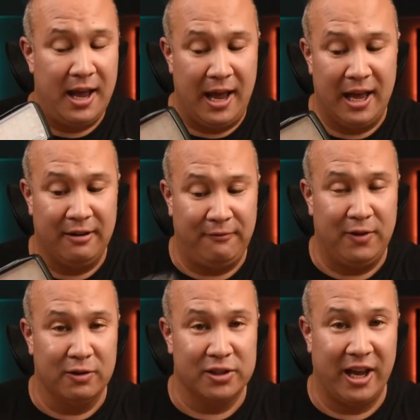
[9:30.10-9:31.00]
and it
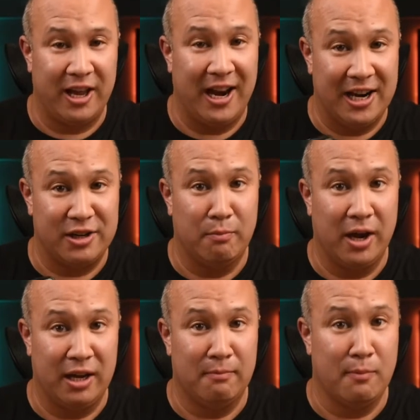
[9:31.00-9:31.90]
feels like it actually
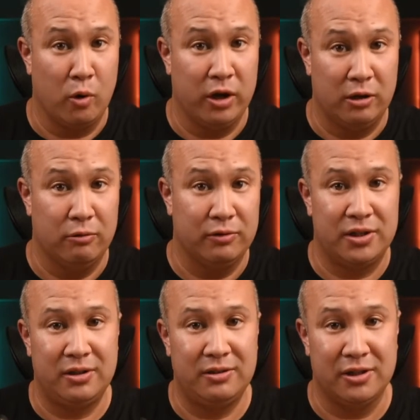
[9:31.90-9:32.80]
might get more
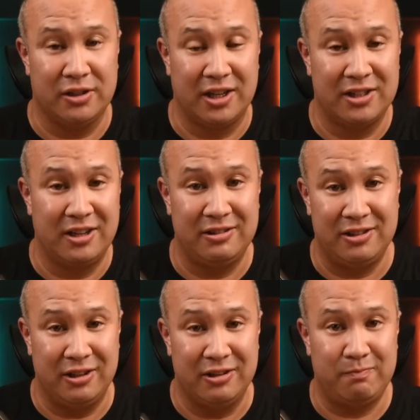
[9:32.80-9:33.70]
use. So it's not something
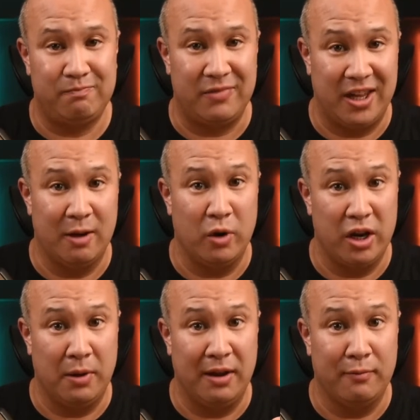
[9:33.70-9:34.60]
you just get what you
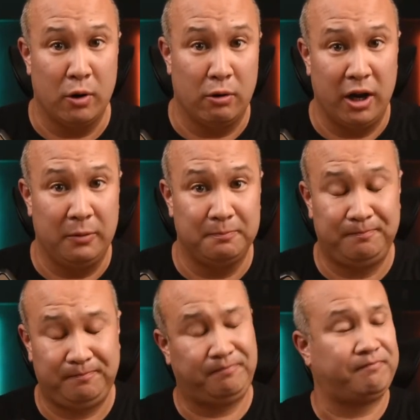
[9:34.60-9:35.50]
pay for,
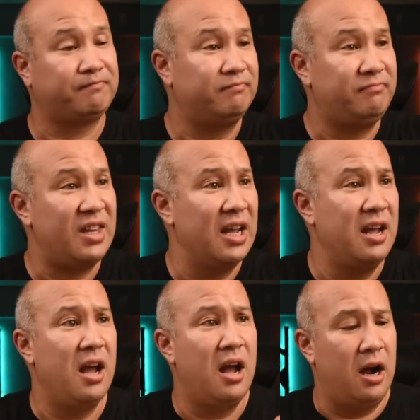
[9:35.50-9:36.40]

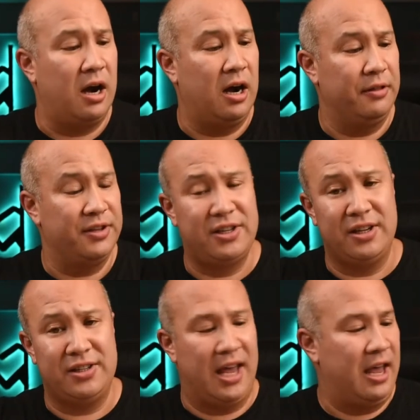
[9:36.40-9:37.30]
right? This
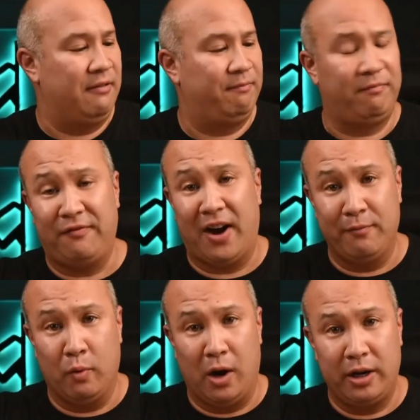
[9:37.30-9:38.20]
is a
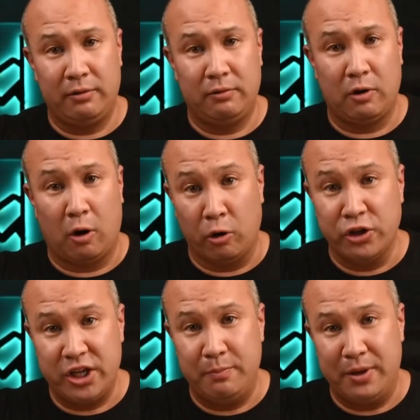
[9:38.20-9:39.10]
5-watt
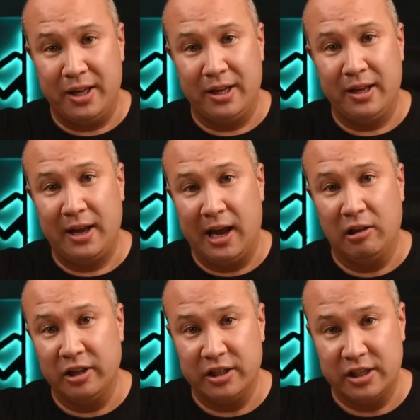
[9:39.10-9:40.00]
RGB
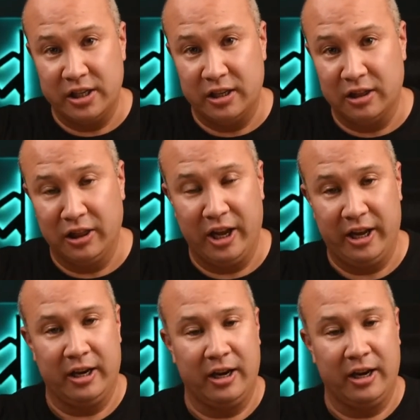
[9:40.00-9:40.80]
LED light.